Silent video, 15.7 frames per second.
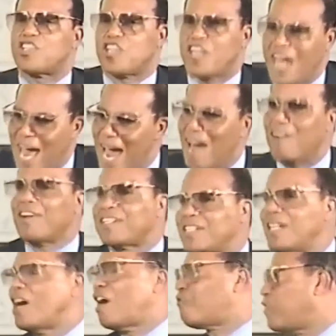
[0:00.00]

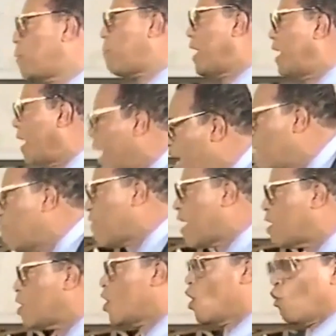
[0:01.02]
charity of the
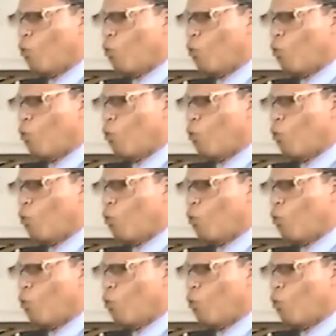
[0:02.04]
believer.